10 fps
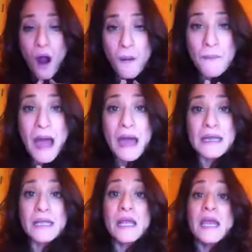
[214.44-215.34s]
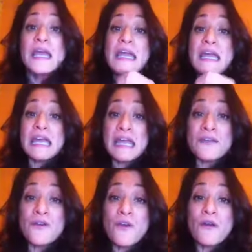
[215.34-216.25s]
our body
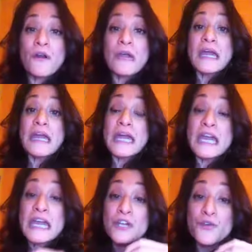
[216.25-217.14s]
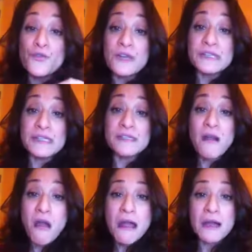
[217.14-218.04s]
either increases
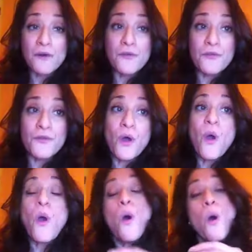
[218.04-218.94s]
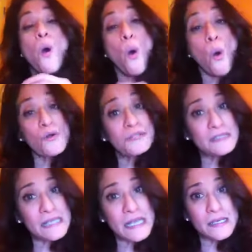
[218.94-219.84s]
our health or
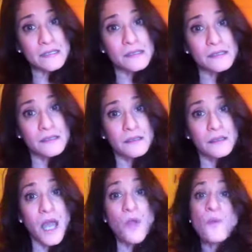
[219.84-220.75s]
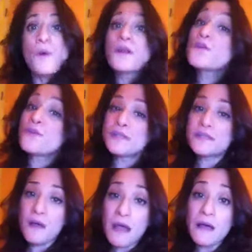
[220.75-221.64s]
disease. And we want to
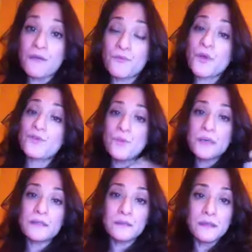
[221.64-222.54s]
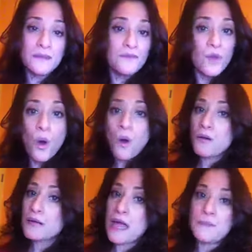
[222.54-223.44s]
increase our health because we want to live
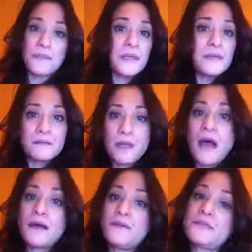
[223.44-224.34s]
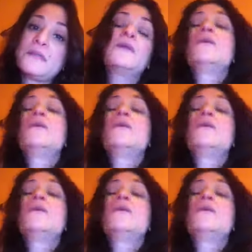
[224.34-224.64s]
long, happy lives.